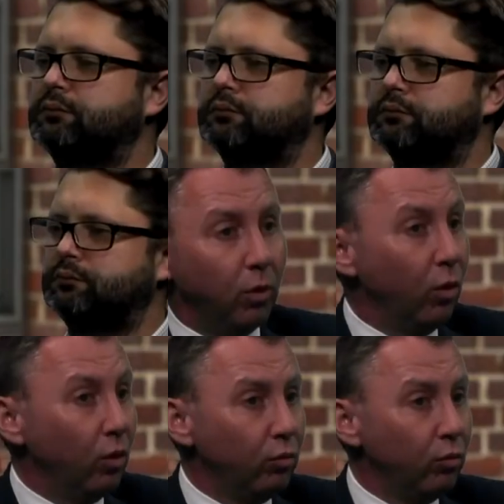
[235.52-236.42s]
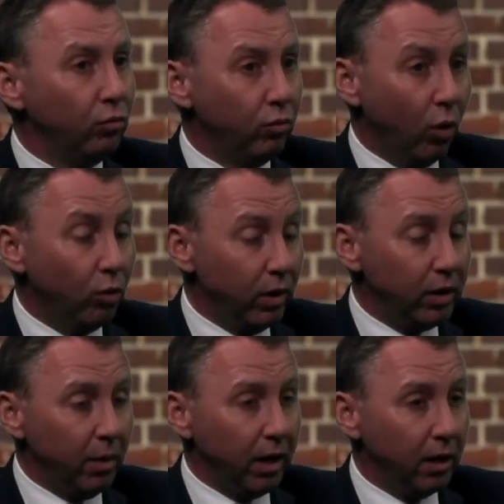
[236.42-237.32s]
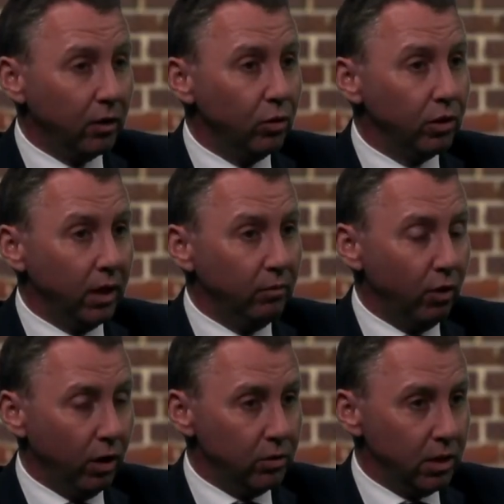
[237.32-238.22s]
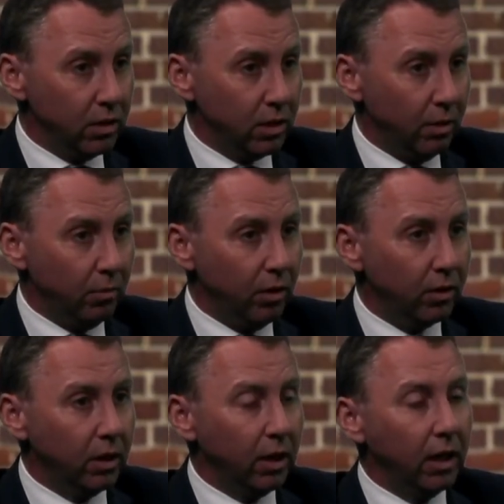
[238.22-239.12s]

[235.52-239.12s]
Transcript: And we're already making good inroads into that market